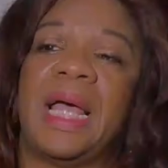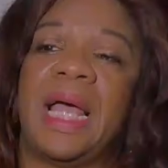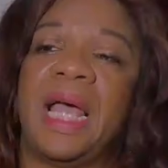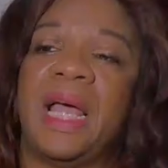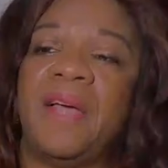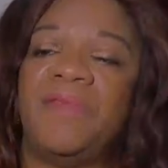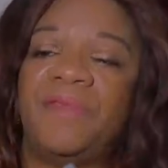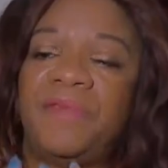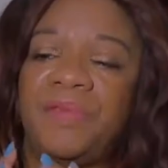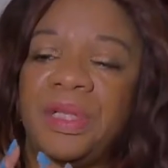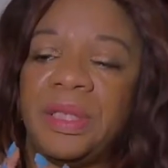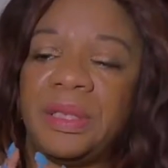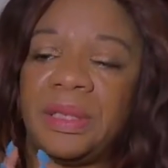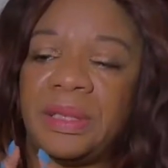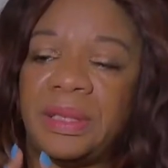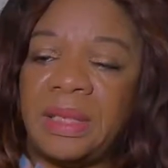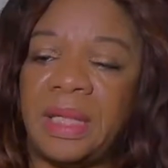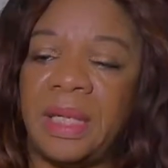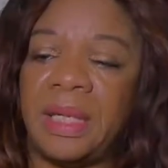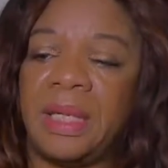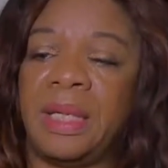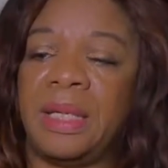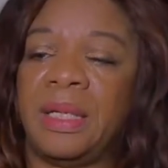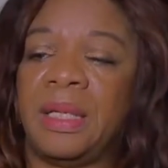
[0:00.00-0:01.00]
Every
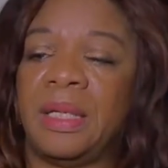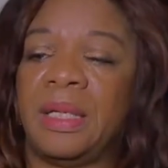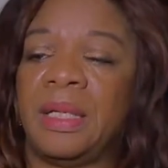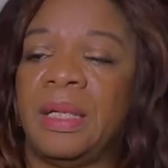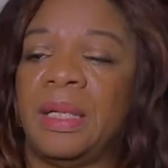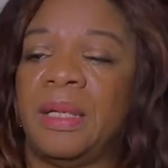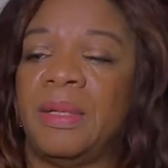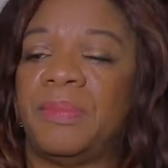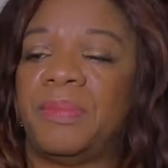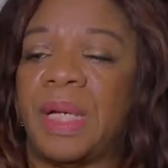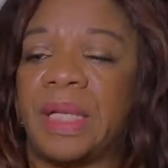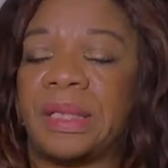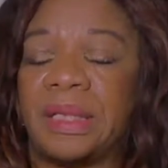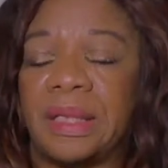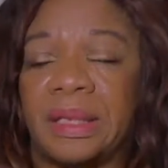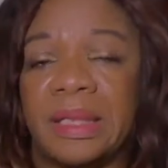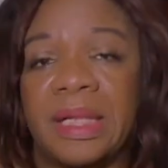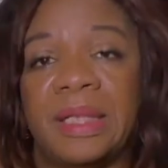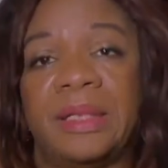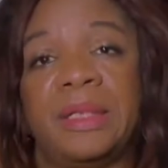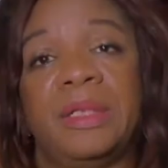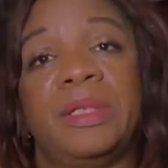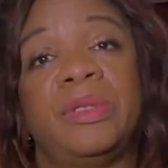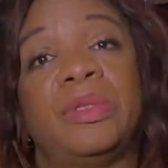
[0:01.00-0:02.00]
day,
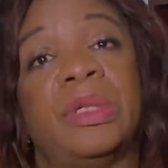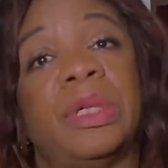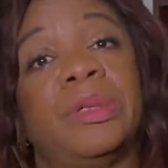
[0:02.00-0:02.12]
practically,